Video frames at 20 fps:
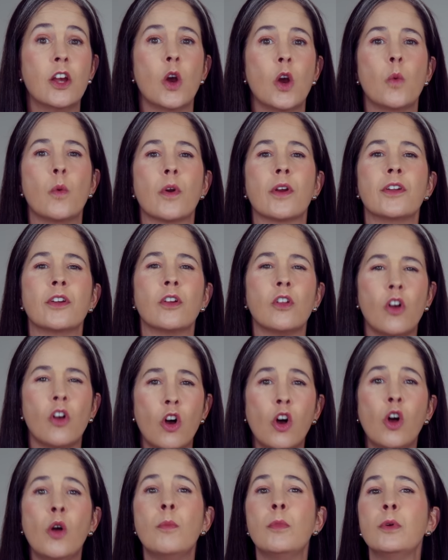where you'll
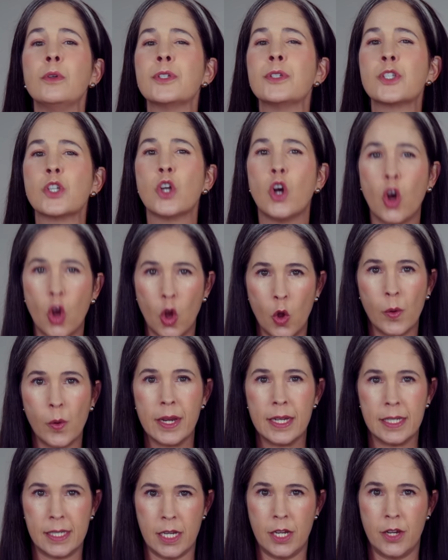almost
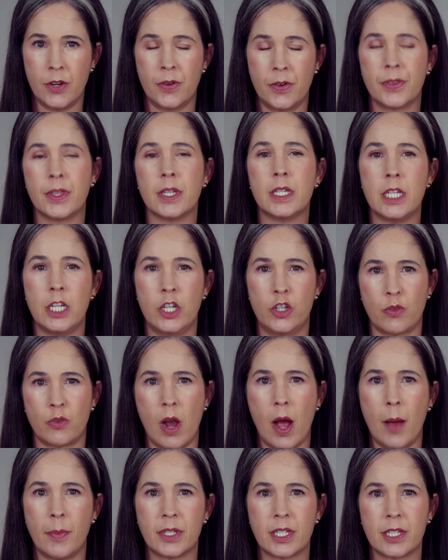always hear the T
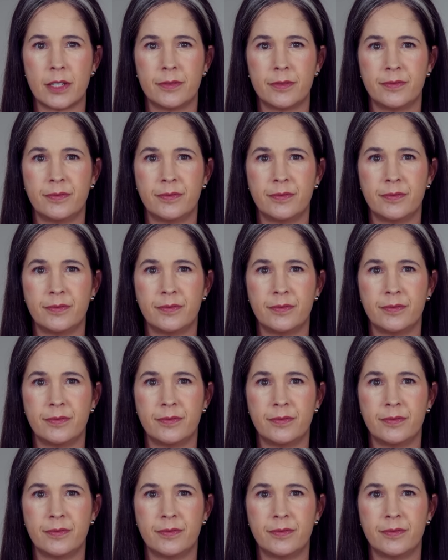dropped.